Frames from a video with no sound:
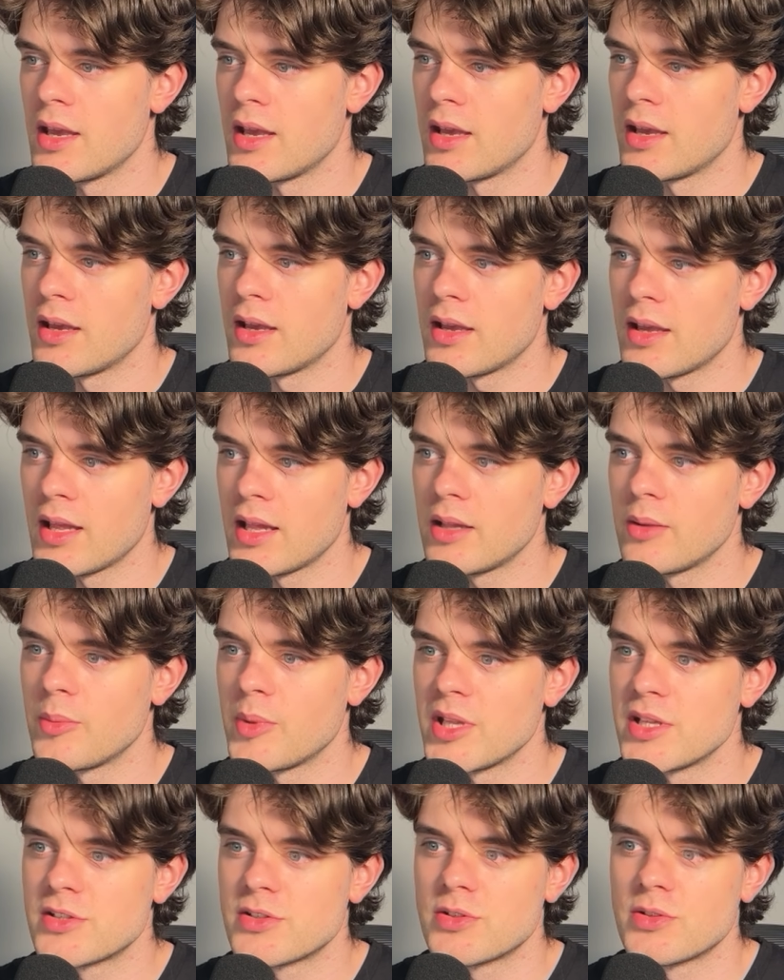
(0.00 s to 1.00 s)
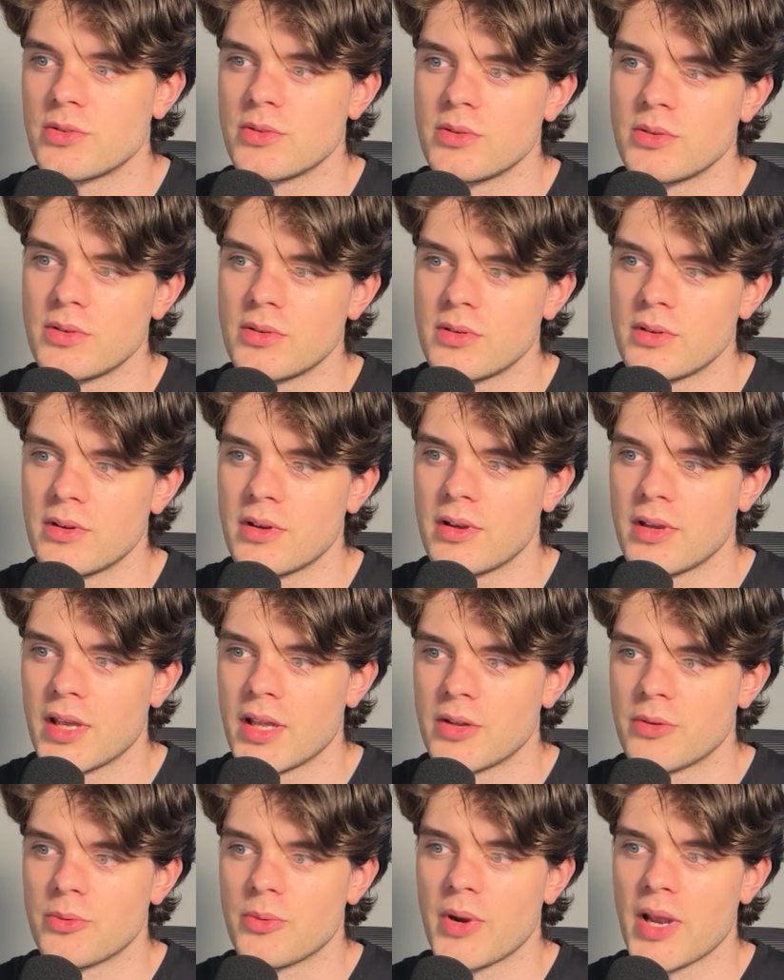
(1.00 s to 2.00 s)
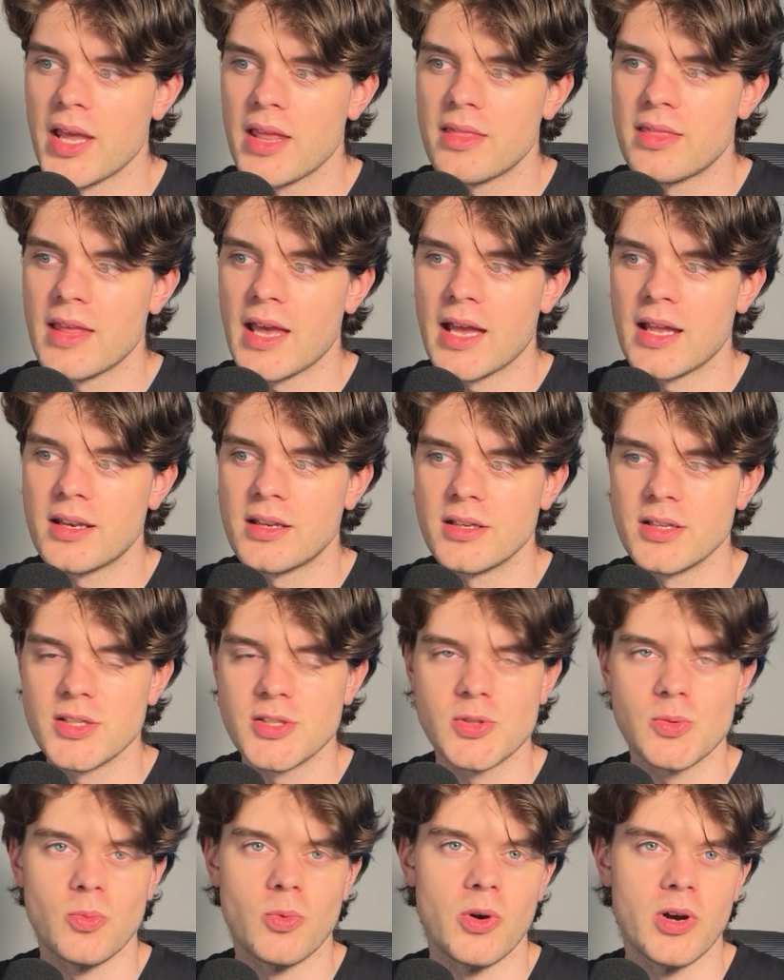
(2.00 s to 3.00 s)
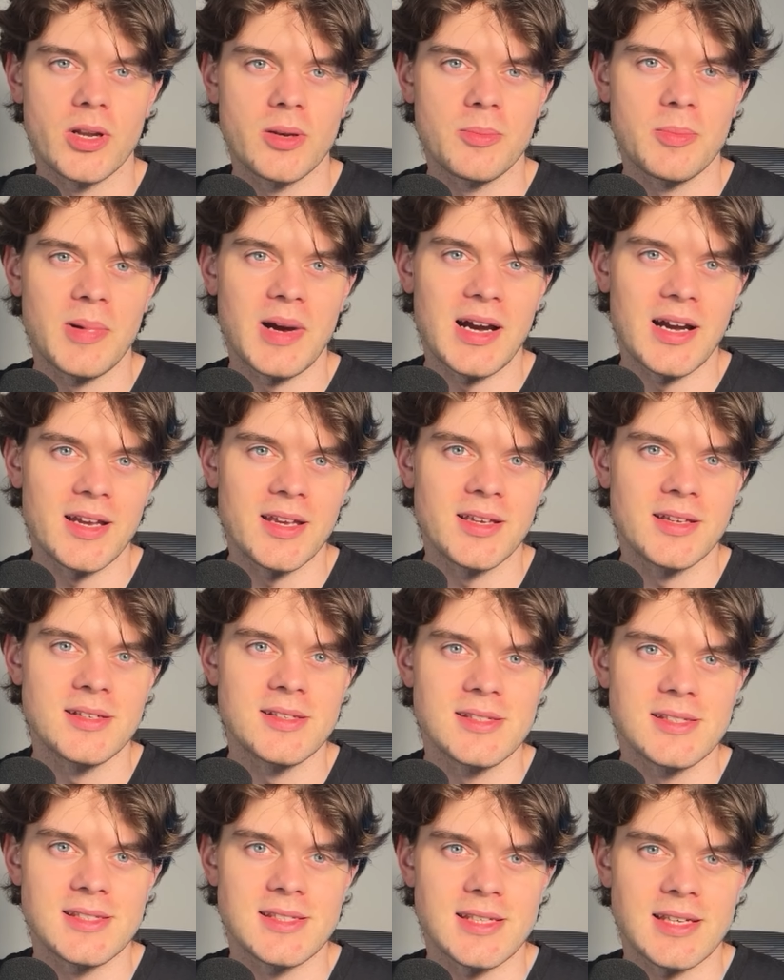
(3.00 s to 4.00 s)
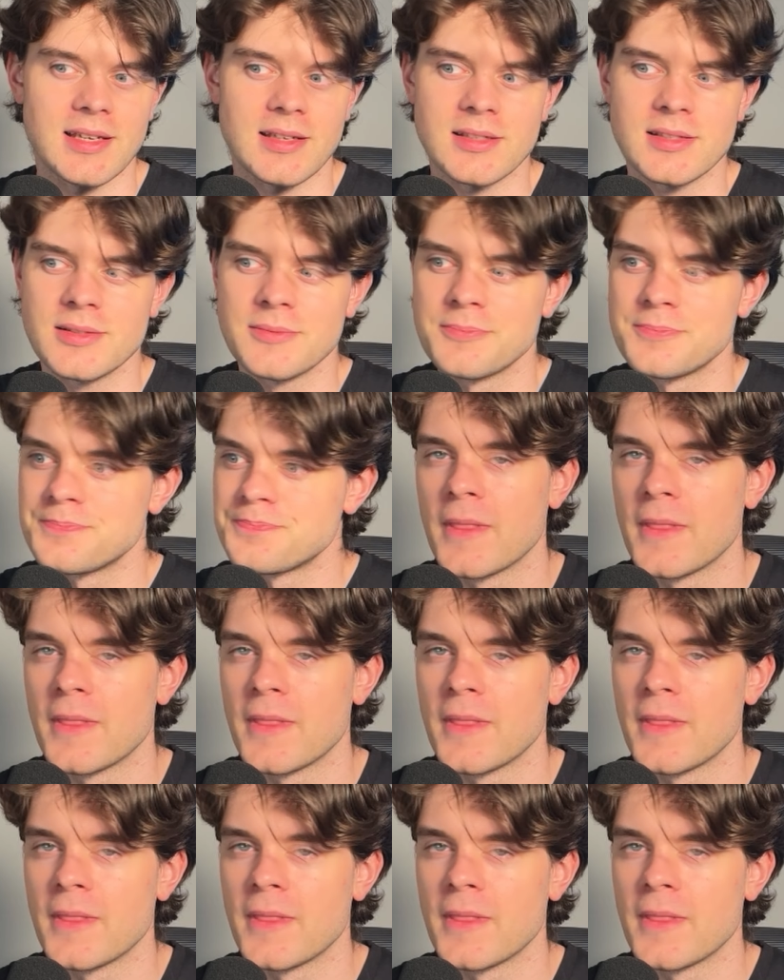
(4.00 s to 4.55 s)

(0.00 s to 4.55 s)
elements to an array that is 1 by 6.